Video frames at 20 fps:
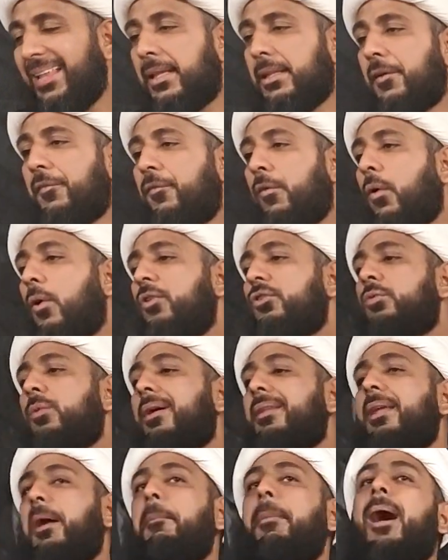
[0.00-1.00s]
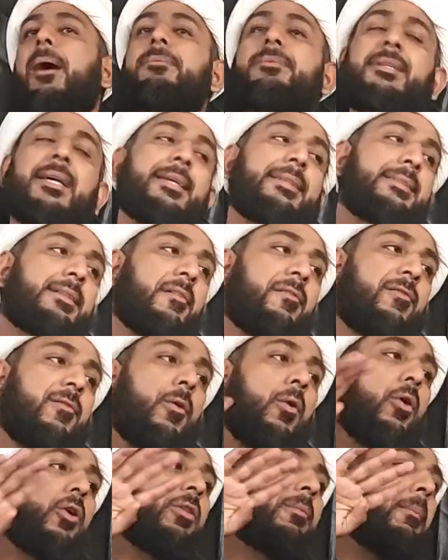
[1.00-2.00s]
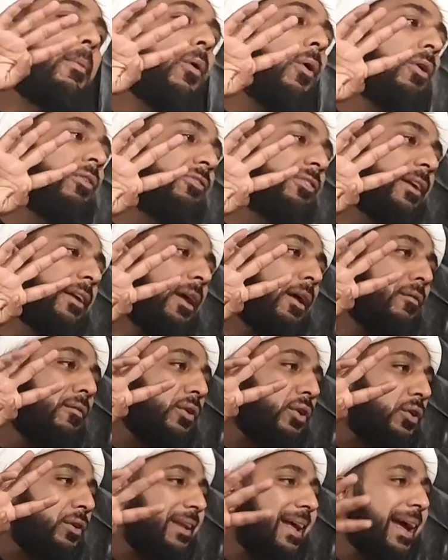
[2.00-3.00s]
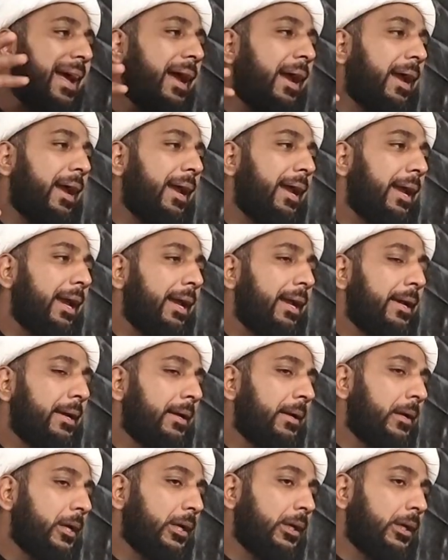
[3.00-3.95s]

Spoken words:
And then the fourth one, the Imam says, the fourth portion of your day,